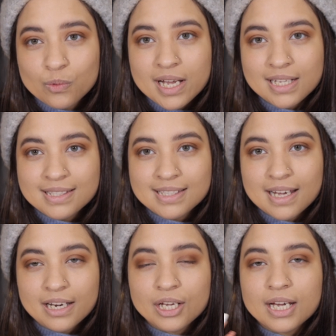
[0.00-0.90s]
why it
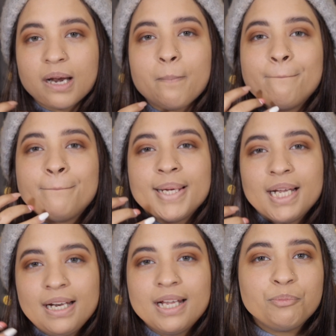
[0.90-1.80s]
said you gotta
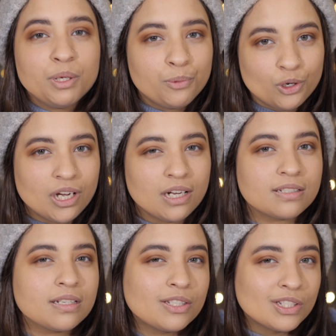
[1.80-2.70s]
build up the
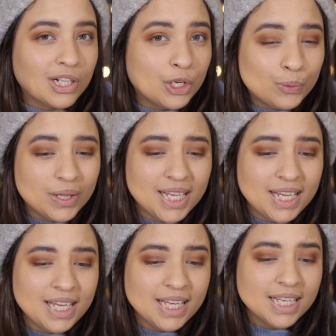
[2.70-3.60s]
products
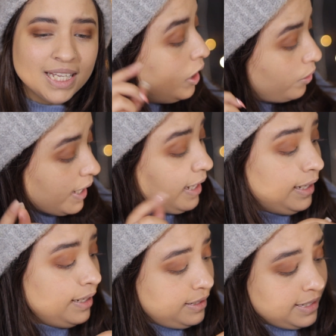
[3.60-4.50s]
slowly.
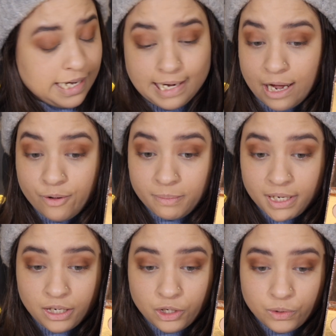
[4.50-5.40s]
Okay, so now I'm
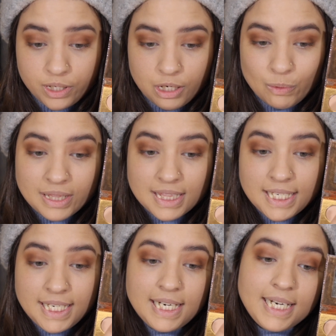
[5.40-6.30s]
gonna go in with the
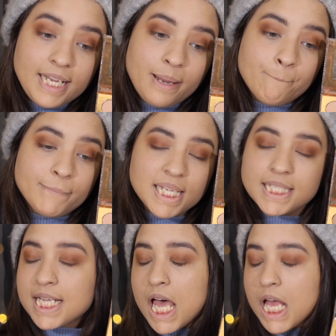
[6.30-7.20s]

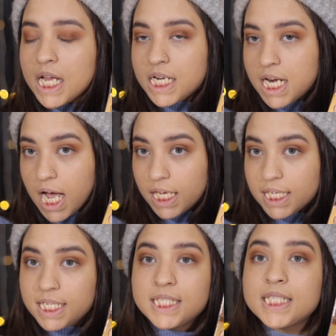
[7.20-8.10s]
deepest,
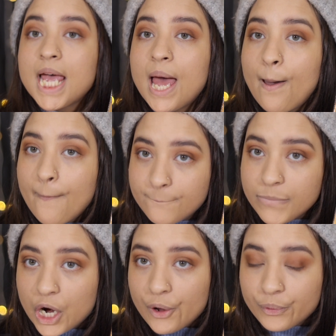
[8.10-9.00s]
darkest
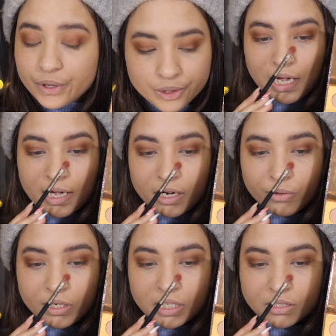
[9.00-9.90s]
brown. I know
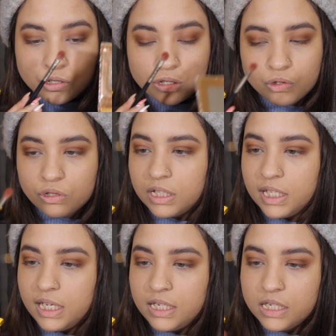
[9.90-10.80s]
it does not look
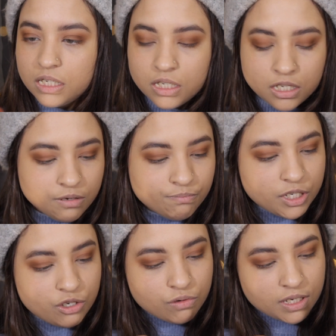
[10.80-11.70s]
clean,
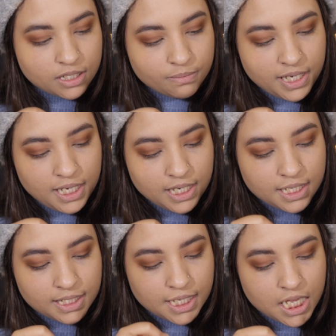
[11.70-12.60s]
but trust me,
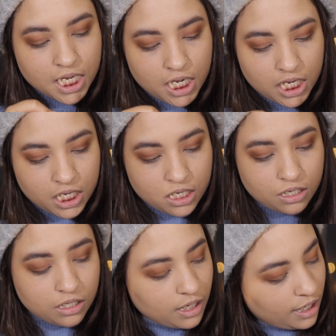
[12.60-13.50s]
it's clean.
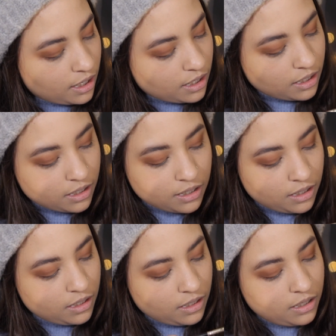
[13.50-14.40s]
Like,
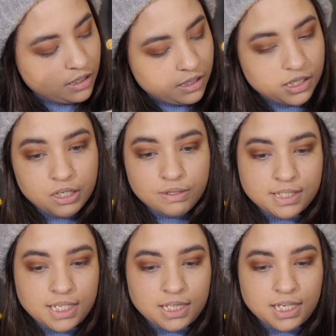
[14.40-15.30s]
there is
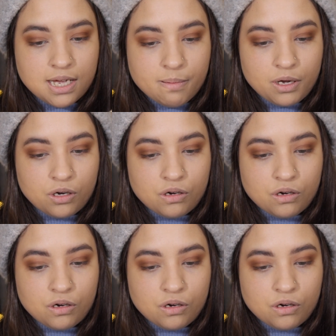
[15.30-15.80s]
nothing coming